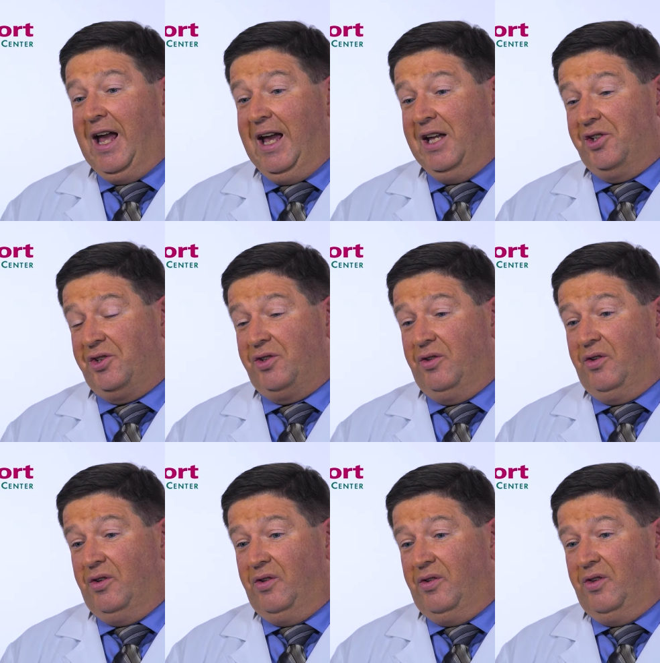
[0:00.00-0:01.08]
As
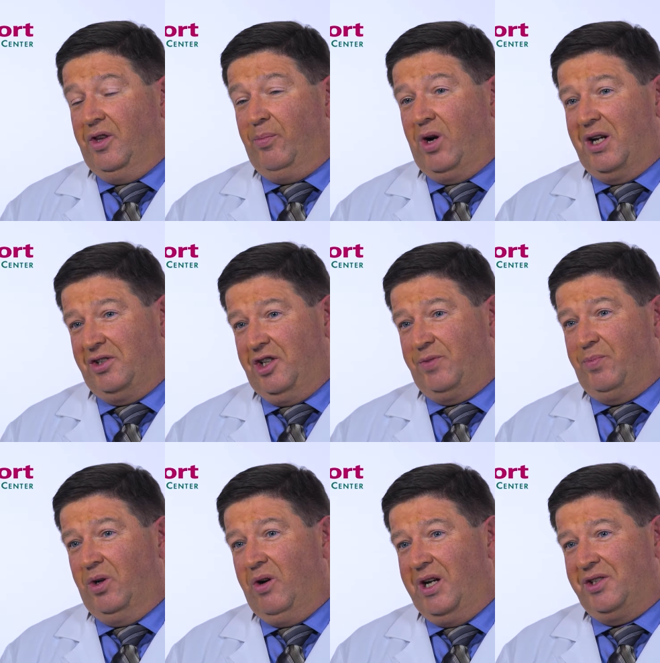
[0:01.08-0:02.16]
the process
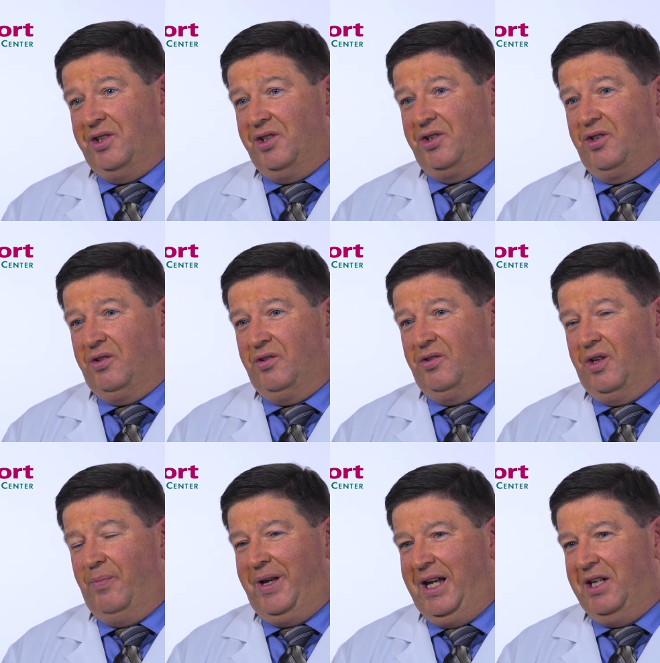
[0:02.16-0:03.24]
progresses, the
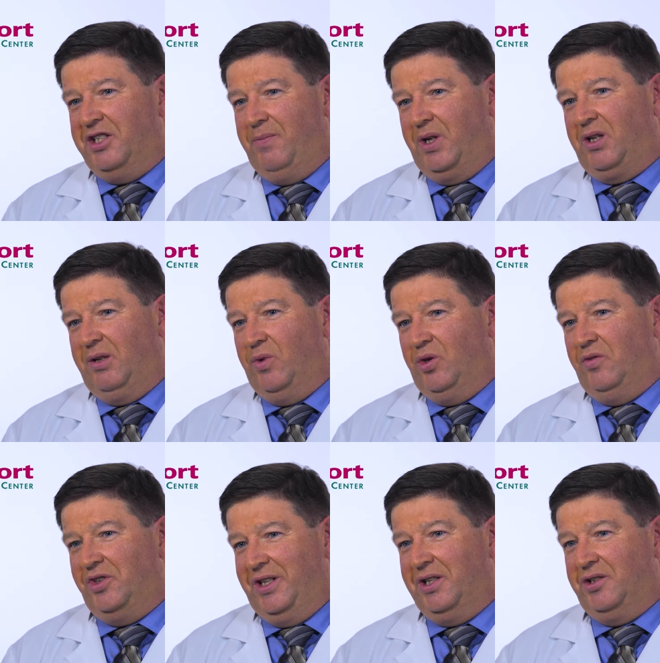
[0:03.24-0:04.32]
pain typically
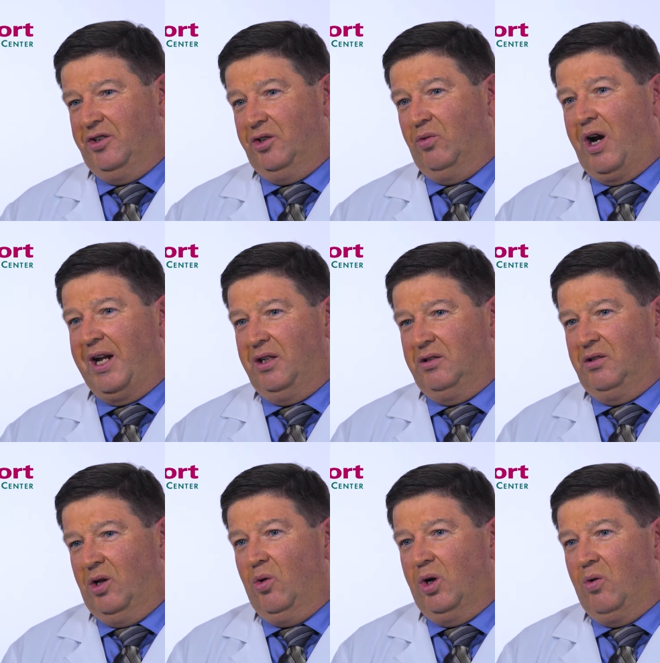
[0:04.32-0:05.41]
moves into the right
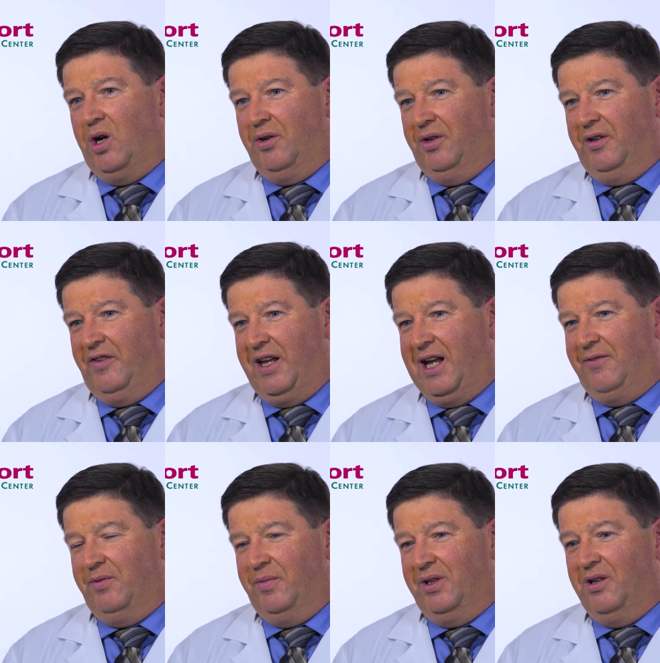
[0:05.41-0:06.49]
lower quadrant of the
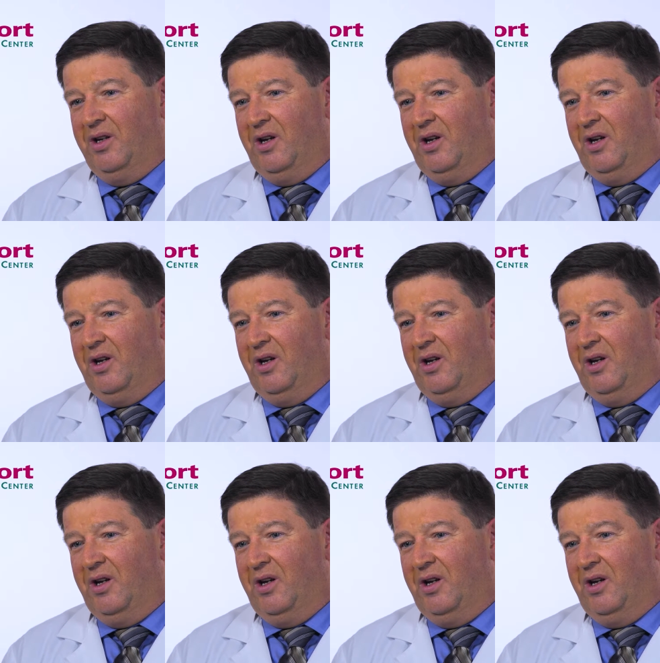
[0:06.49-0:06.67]
abdomen,